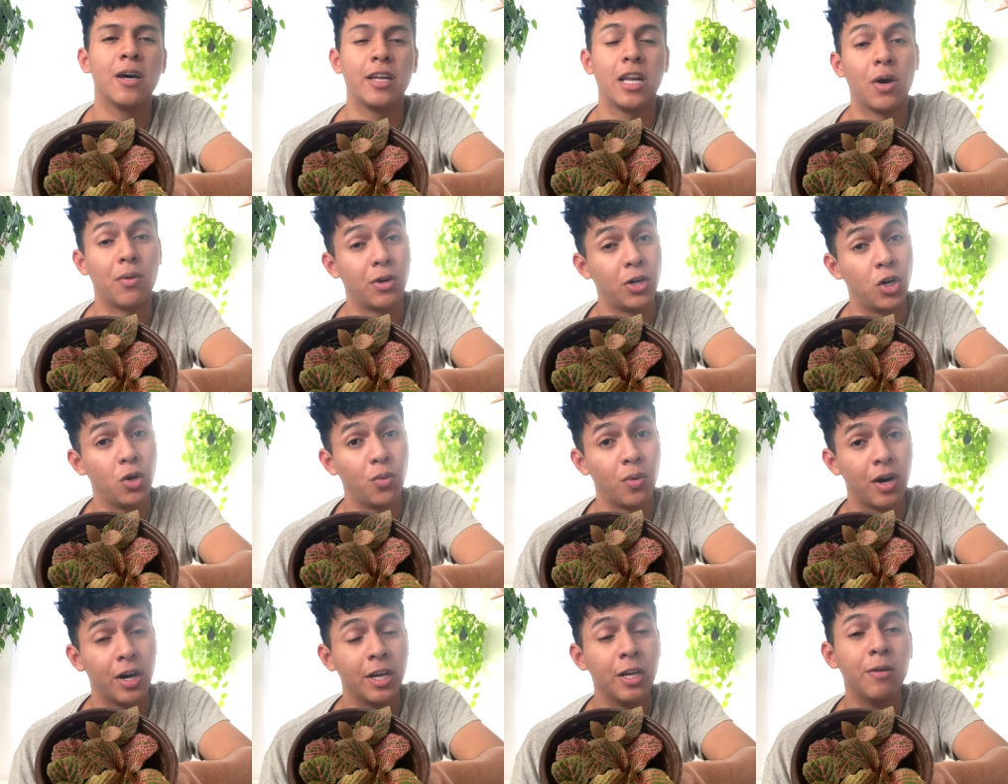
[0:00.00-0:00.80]
now I know
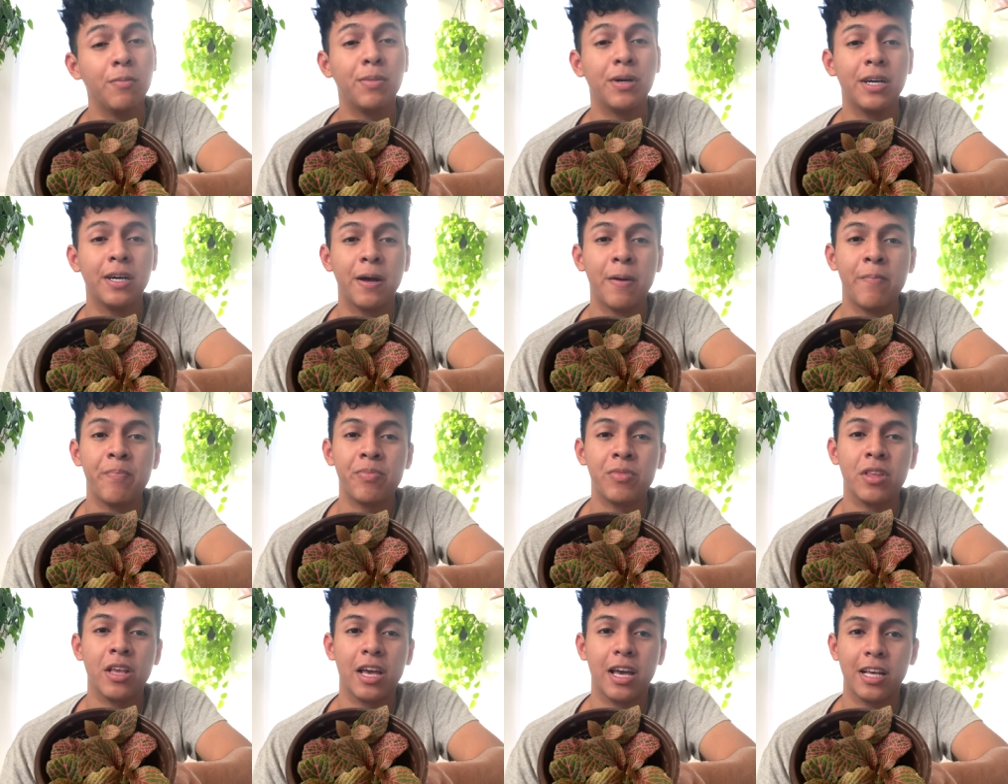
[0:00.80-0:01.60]
why but
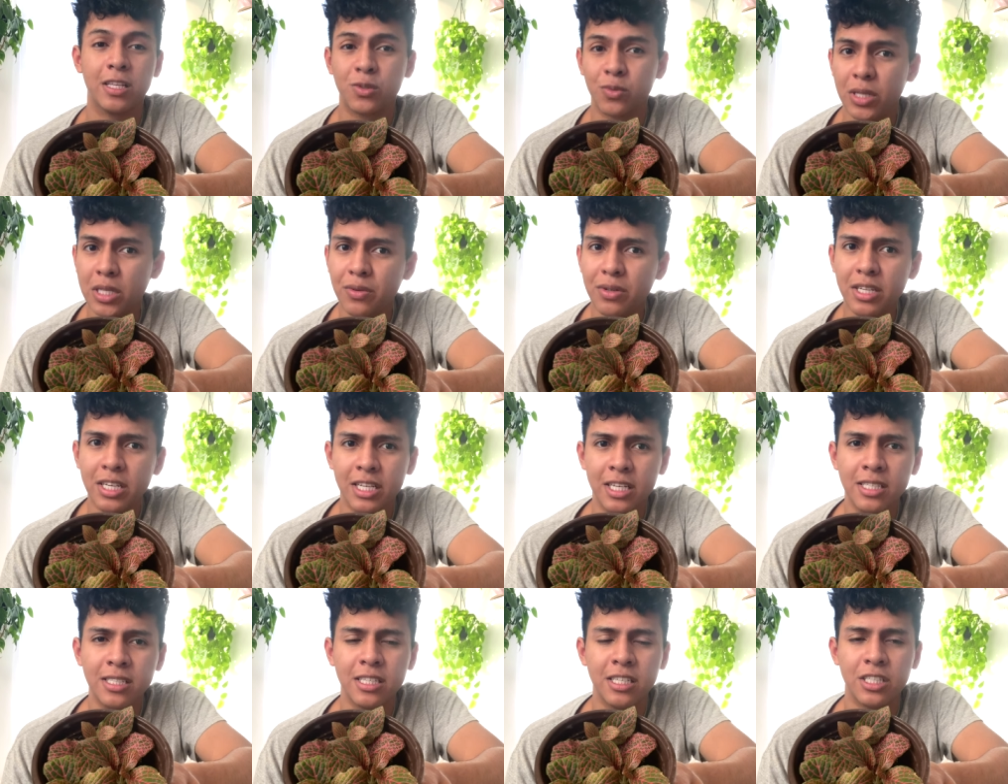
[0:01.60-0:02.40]
it's really really
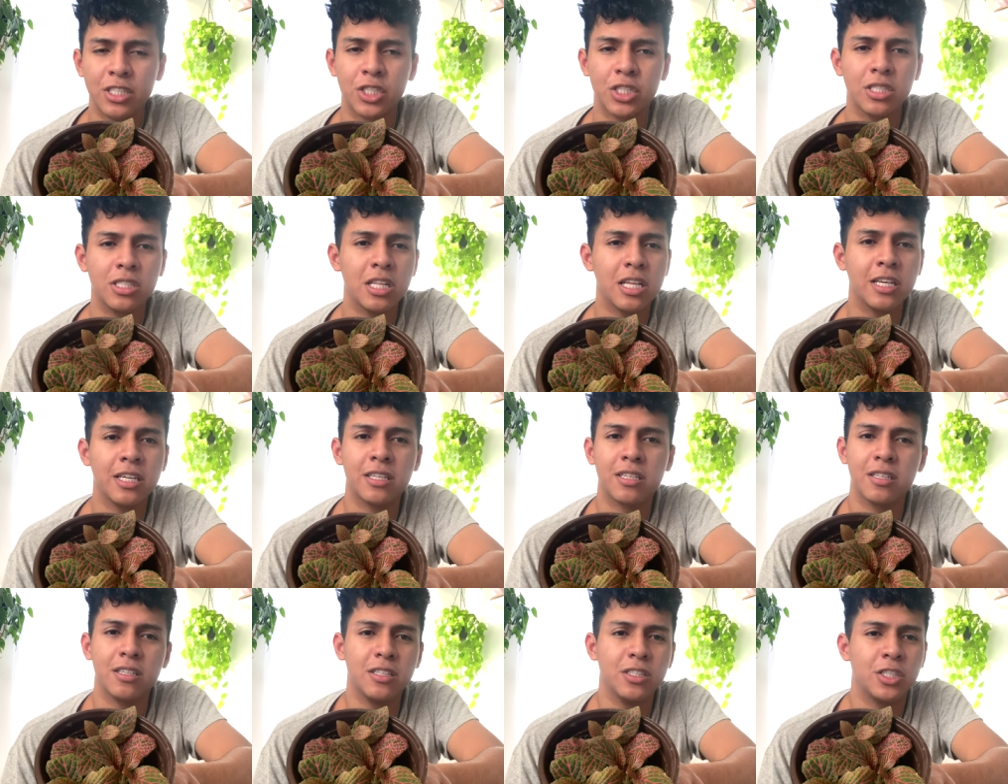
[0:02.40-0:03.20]
easy just
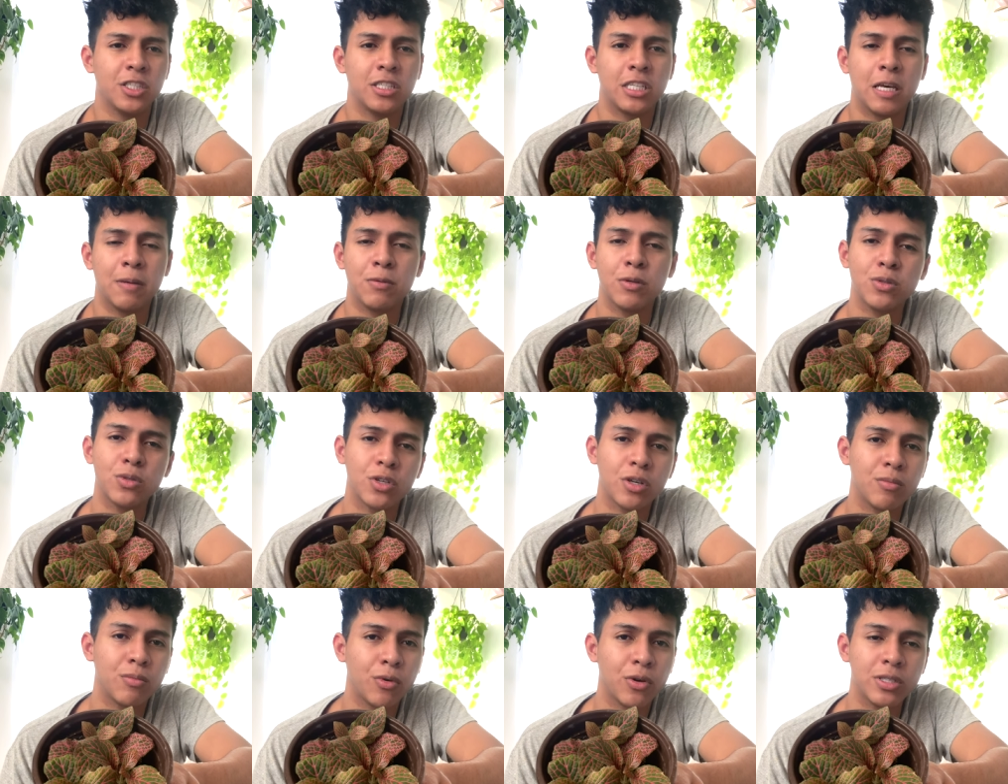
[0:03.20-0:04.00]
like just keep the
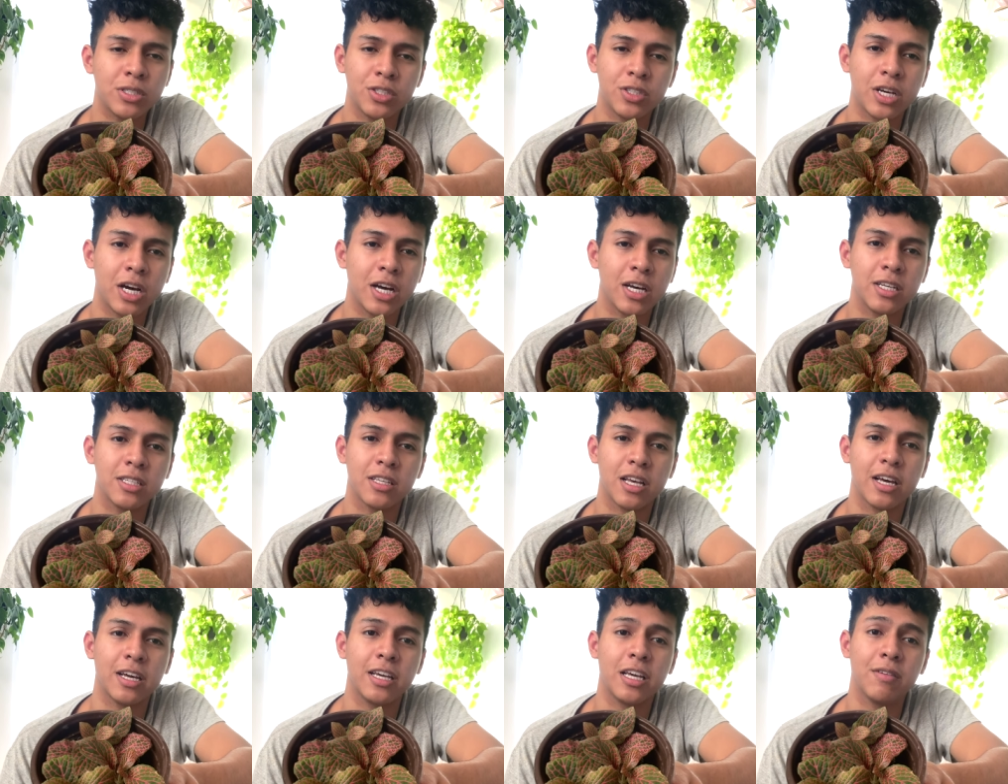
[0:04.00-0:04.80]
soil moist you guys
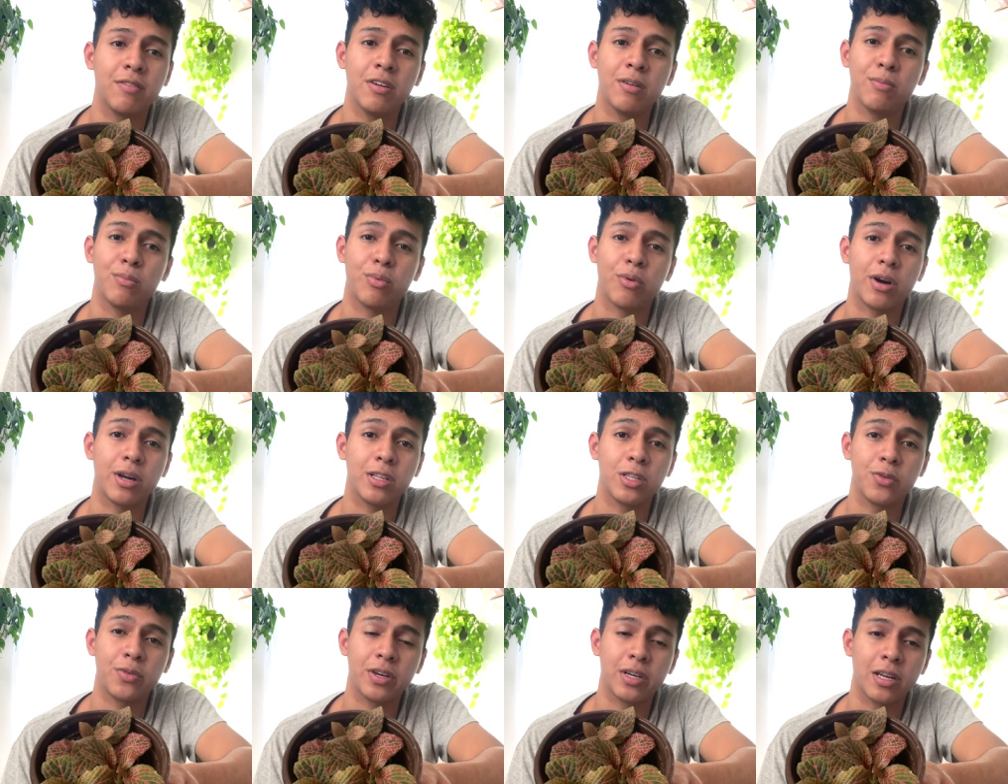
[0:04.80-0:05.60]
and give it bright
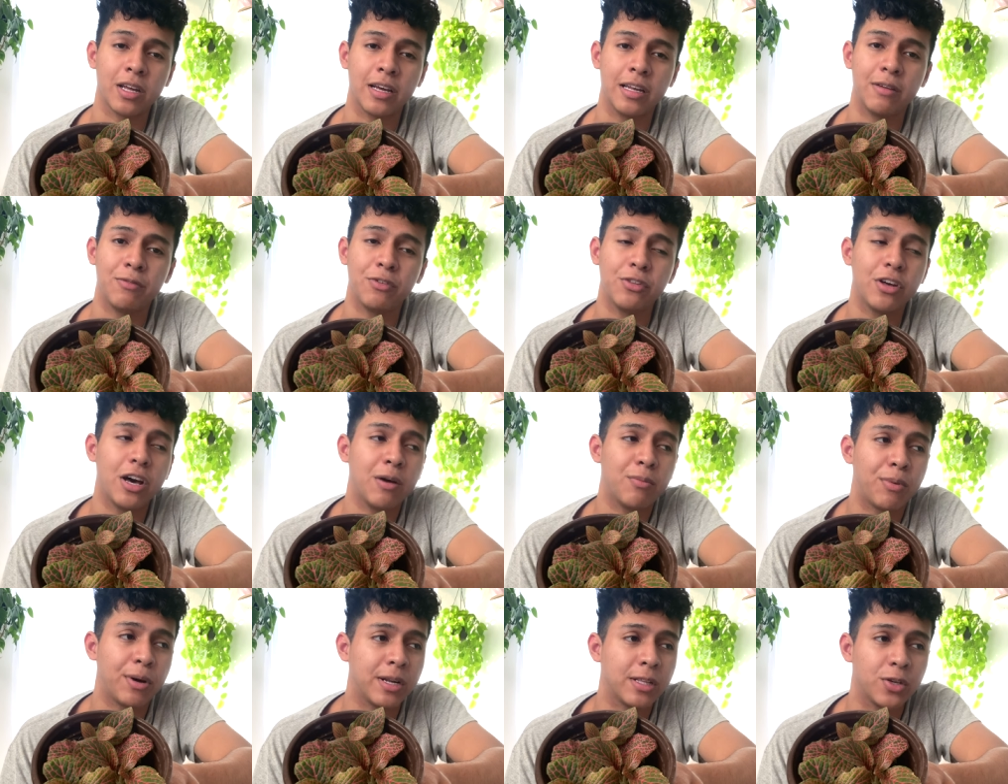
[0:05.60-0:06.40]
and direct light and if you don't
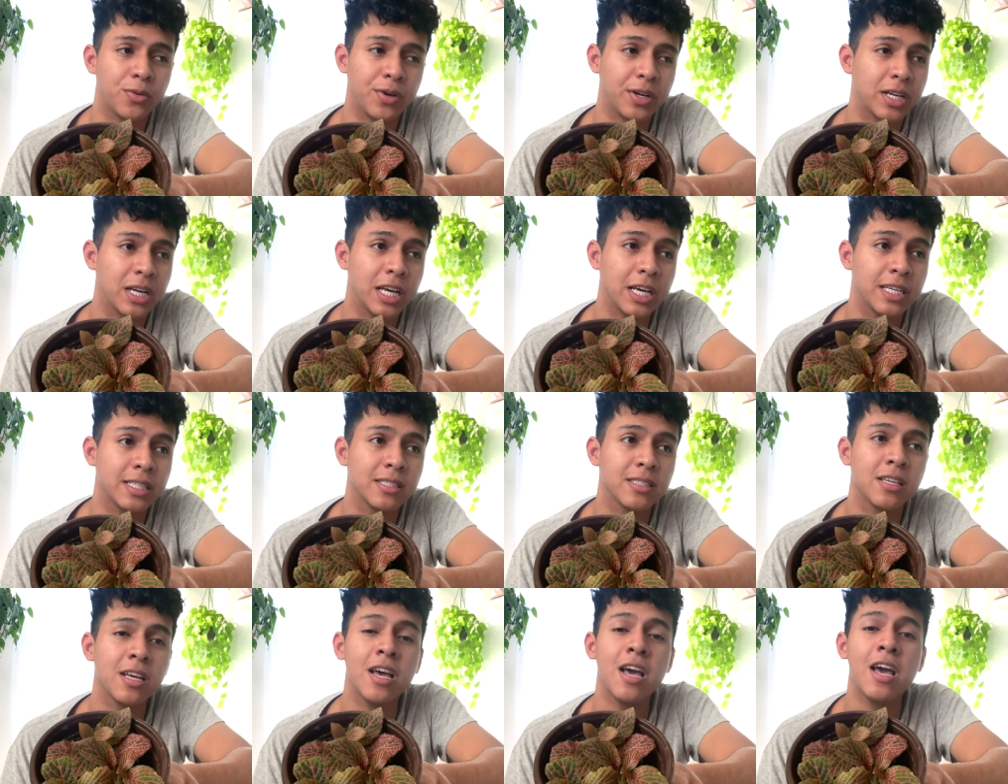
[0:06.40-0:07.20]
have bright and direct lights